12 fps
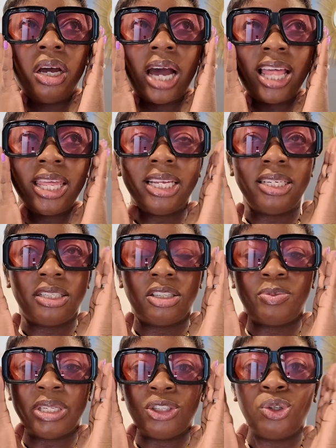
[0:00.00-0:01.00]
I think this has
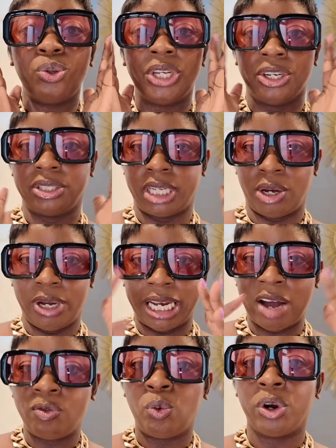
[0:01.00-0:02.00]
been 2 years now, and
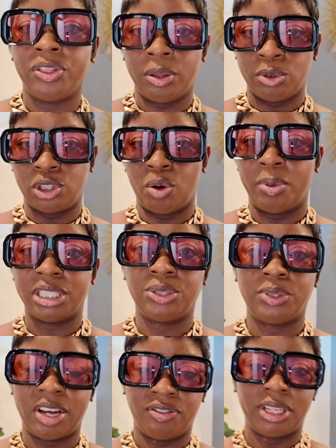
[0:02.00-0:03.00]
I've worn them so much, so
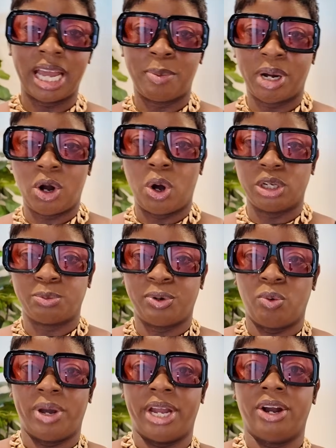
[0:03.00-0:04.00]
definitely got my cost per
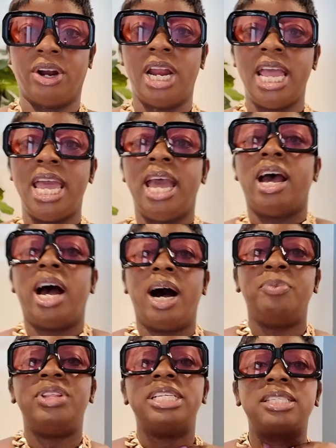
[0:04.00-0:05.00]
wear.
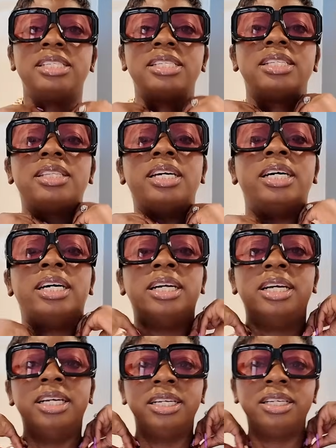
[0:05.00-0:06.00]
This is
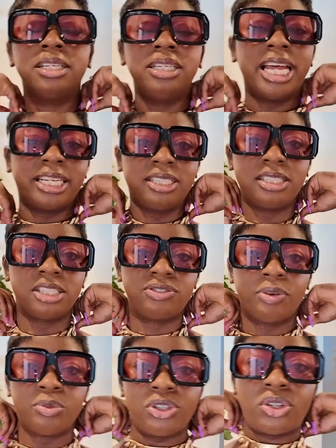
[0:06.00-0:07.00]
the necklaces
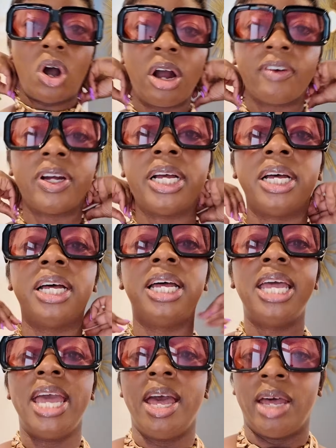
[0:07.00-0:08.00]
from Zara,
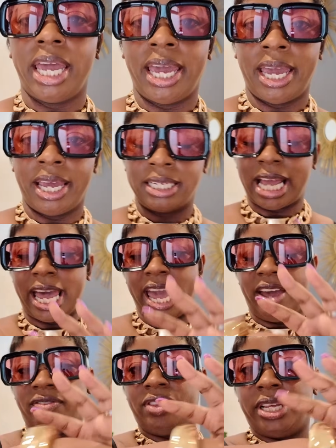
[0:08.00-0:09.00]
and I
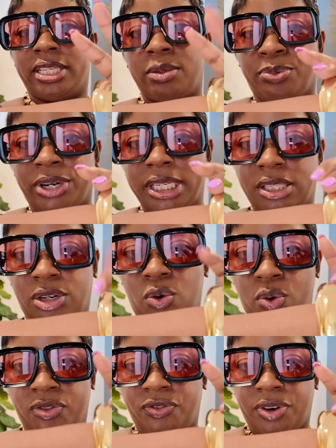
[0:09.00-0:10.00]
have this bracelet
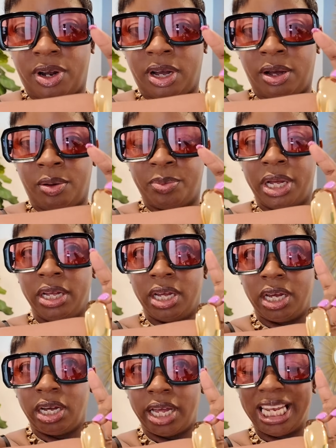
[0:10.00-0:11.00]
on from
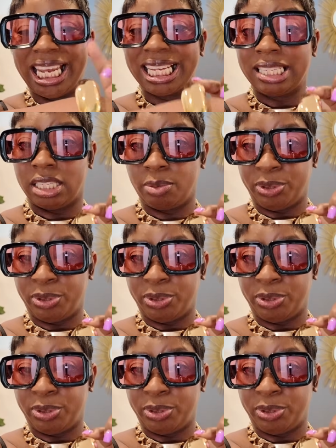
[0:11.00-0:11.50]
Alexis